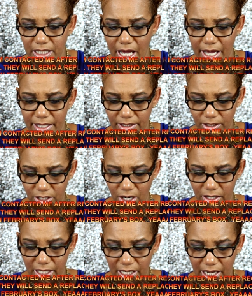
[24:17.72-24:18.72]
days to
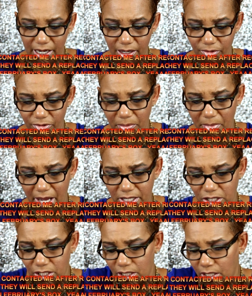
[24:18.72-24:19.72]
turn in that
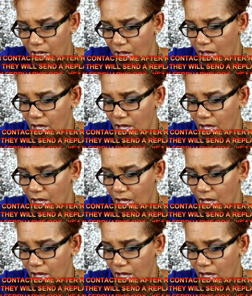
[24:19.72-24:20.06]
information.